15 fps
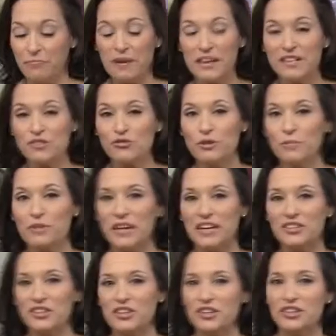pastry
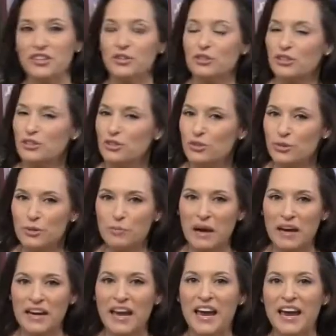blender, you can do it
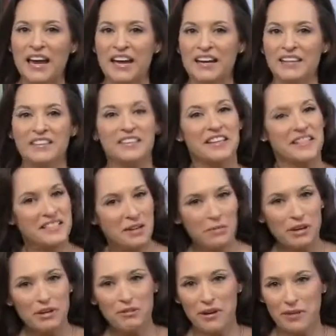by hand. That's how
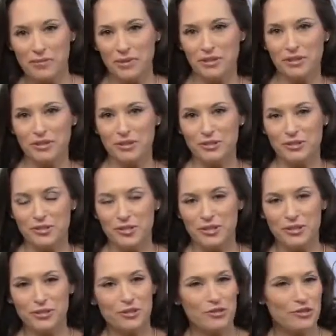my grandmother used
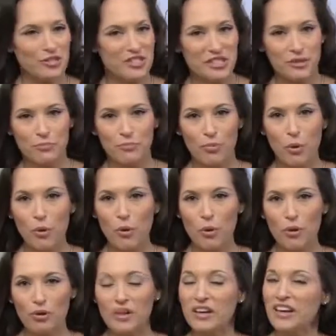to. You just need a
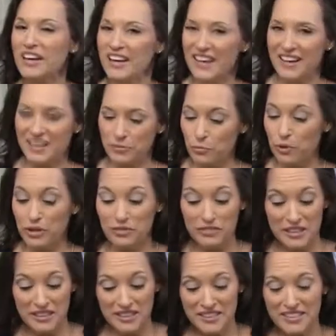bowl and one of
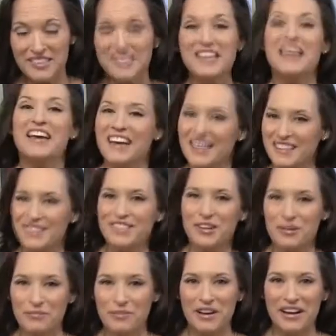these and
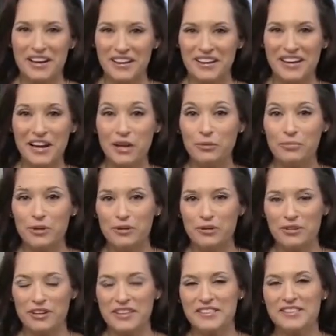some elbow
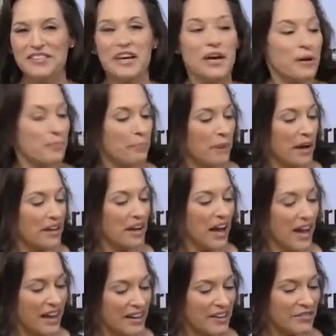grease. But
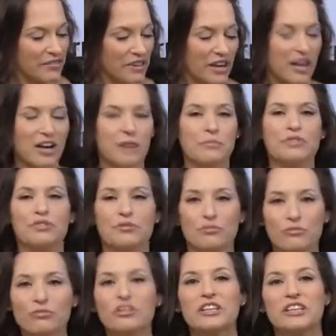I have come to
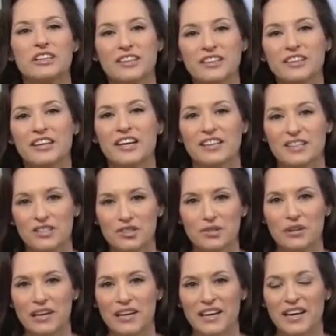really like
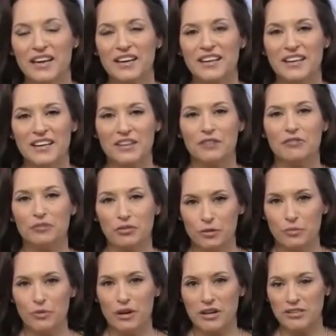doing it in the
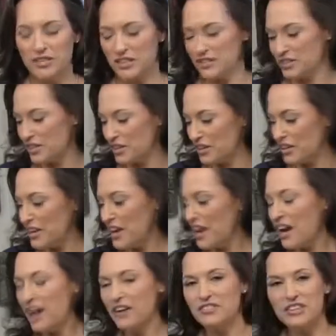food processor.
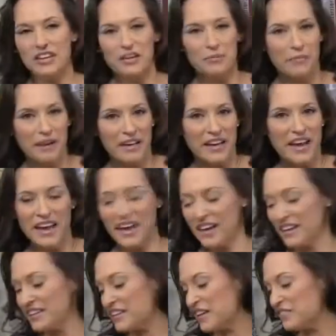I've done it by
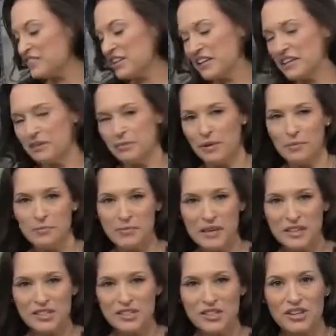hand, I've done it in my
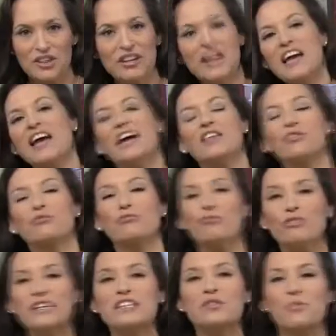mixer, and the
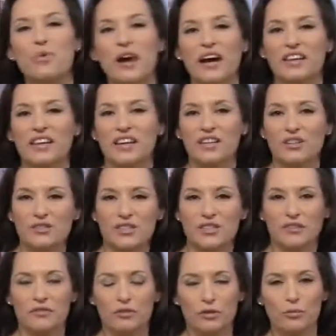reason why I like using
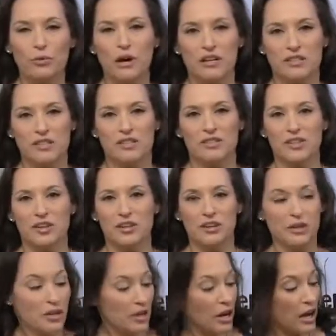the food processor
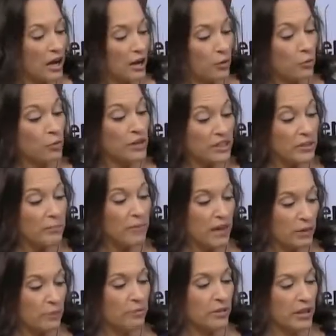with the
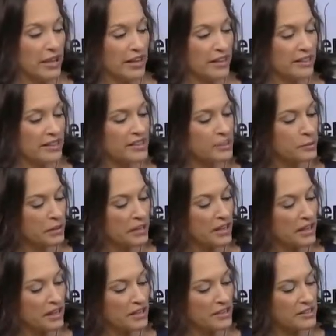metal blade is
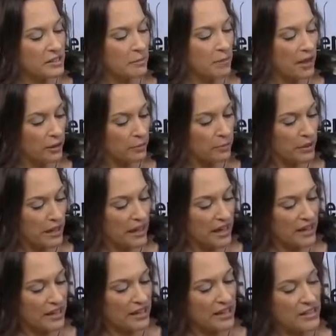because the metal
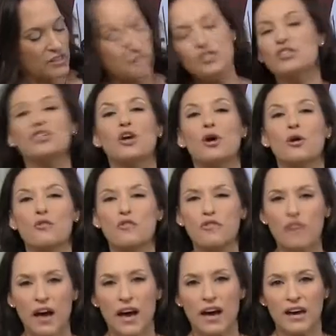blade is so
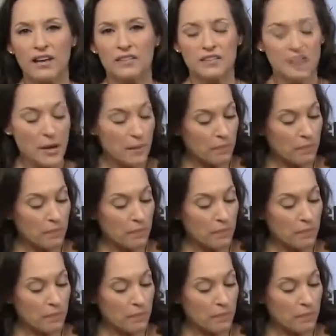fast